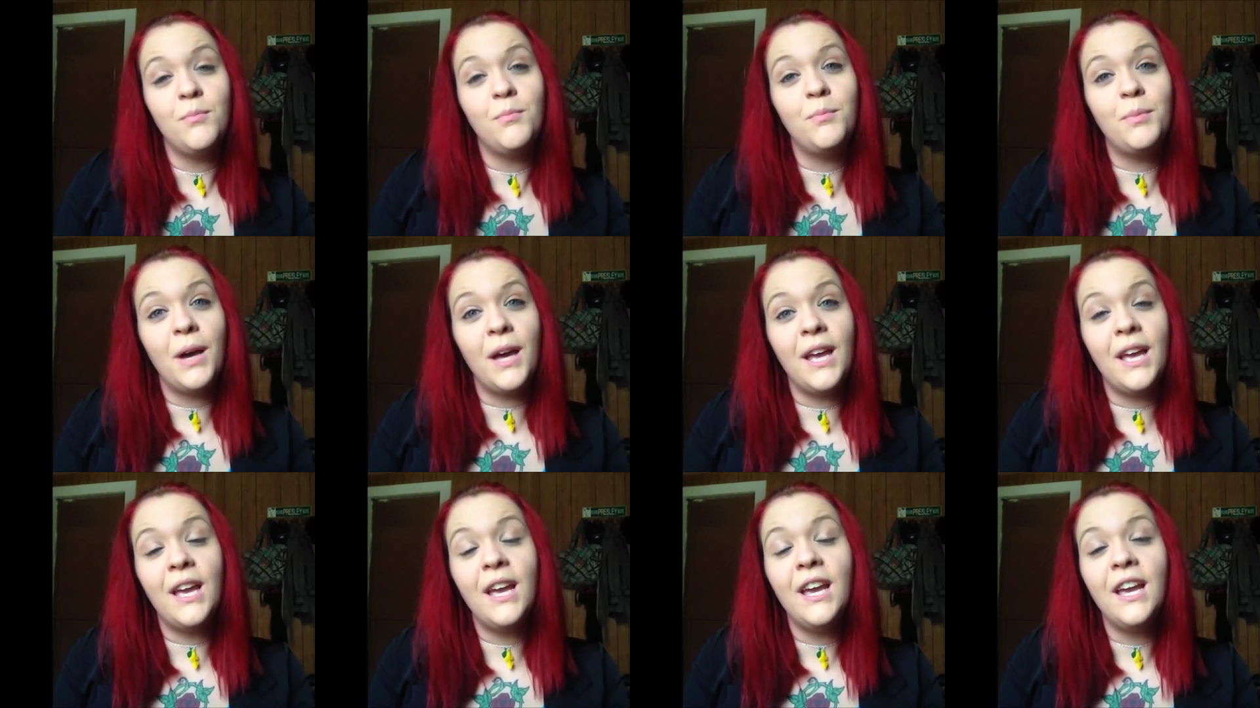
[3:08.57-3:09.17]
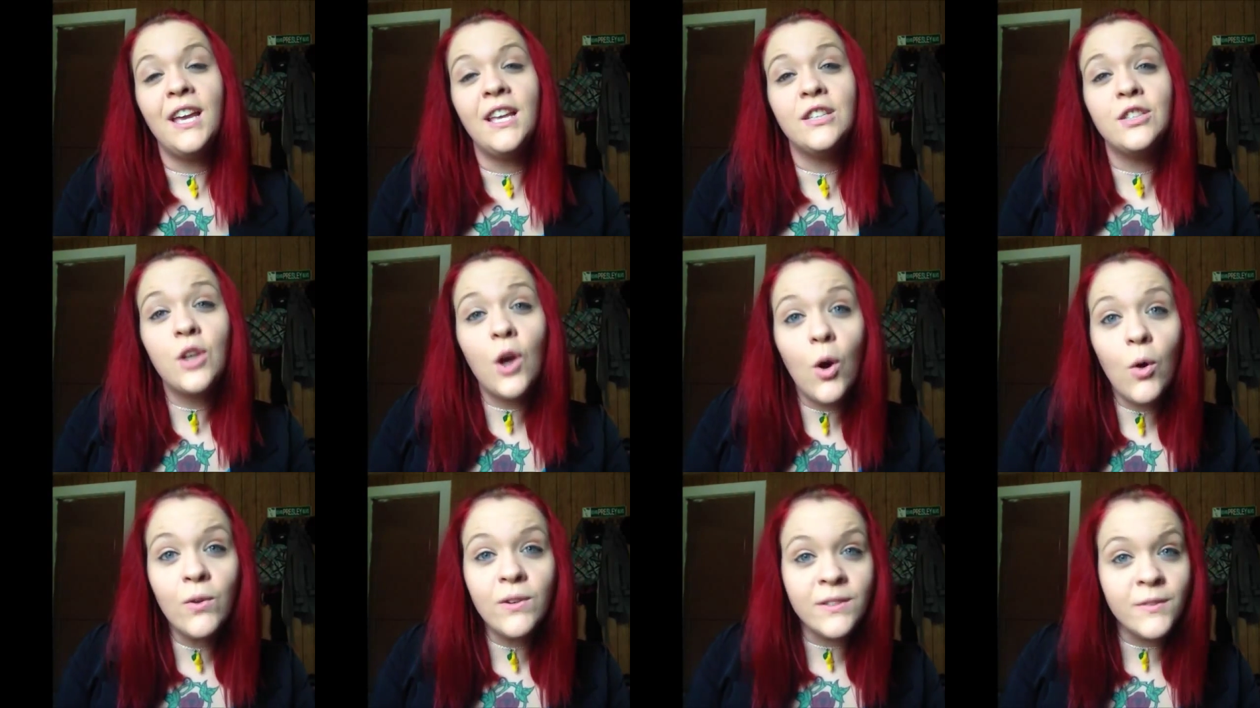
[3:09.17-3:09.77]
but it's
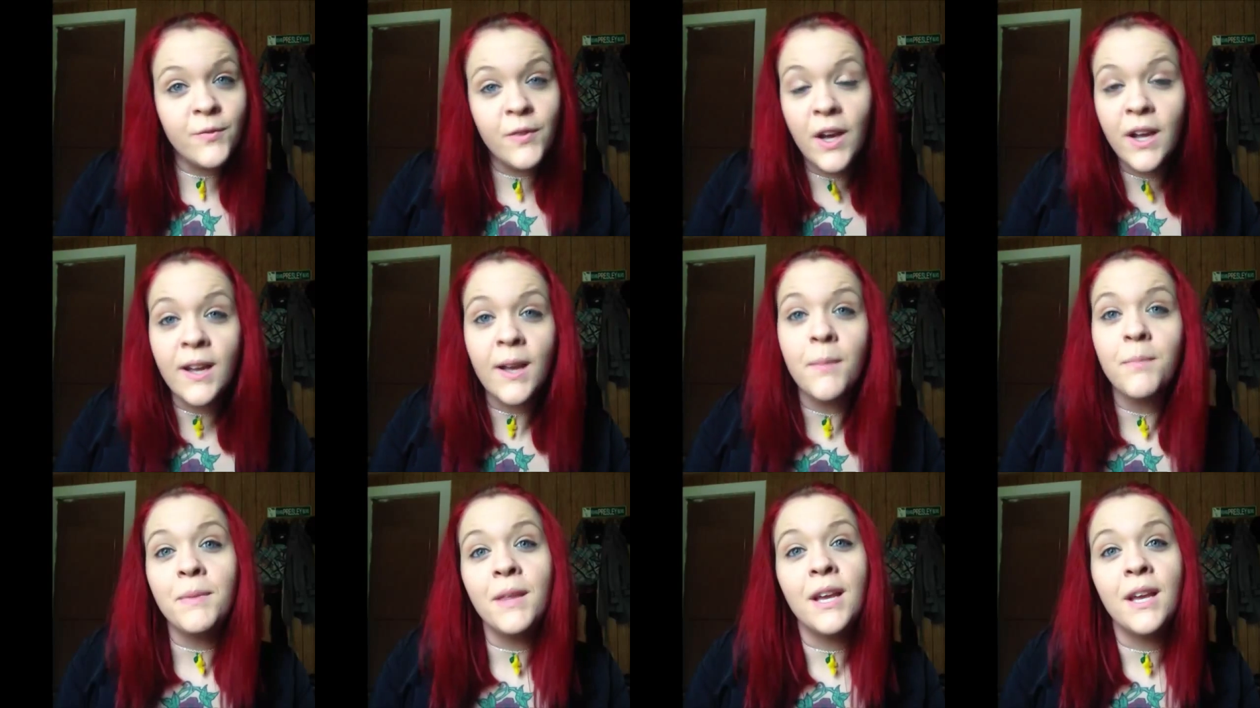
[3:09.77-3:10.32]
cold as fuck up